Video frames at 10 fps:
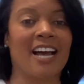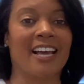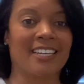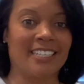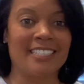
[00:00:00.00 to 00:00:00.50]

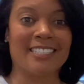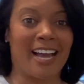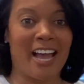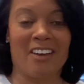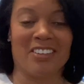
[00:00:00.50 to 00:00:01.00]
at least
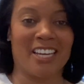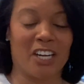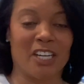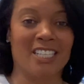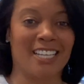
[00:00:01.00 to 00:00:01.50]
I have an
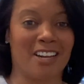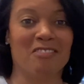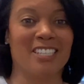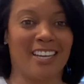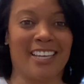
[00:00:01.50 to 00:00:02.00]
area that
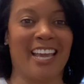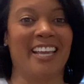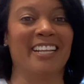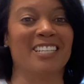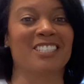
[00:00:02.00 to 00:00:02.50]
I'm
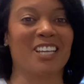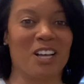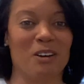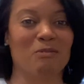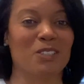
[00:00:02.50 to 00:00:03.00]
dedicated to
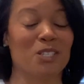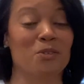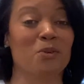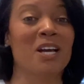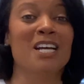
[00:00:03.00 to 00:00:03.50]
come to